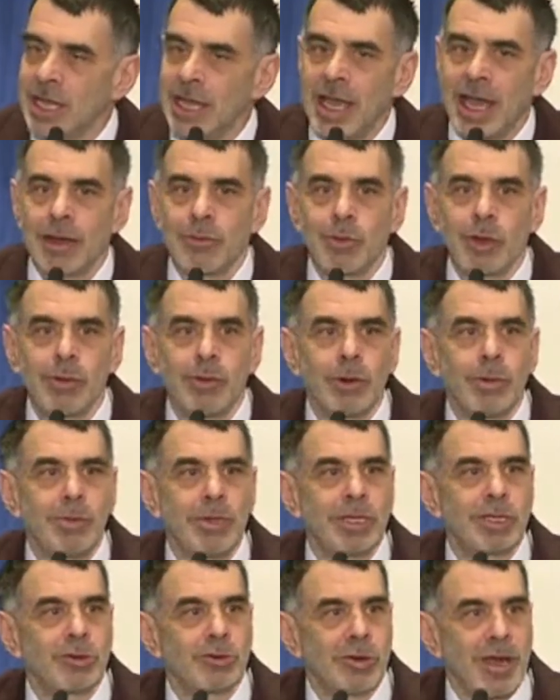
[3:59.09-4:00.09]
and we will be
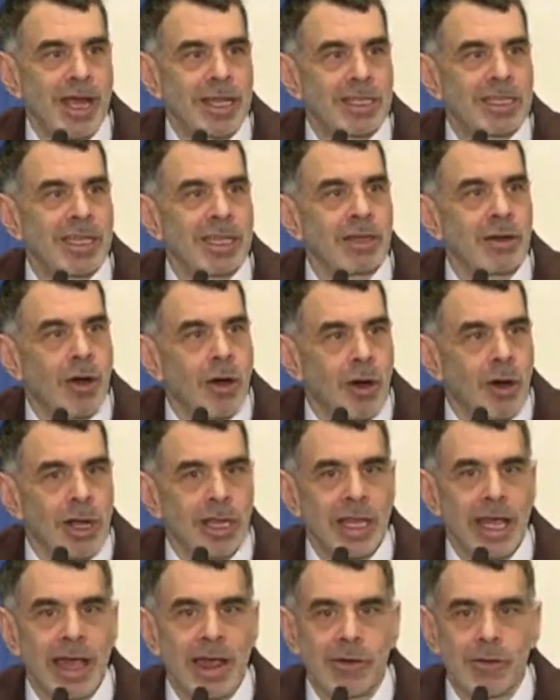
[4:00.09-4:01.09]
directing
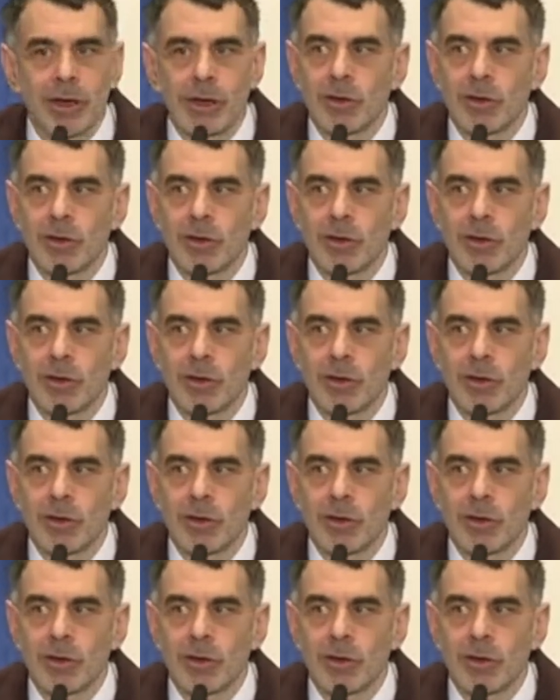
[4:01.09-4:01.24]
all our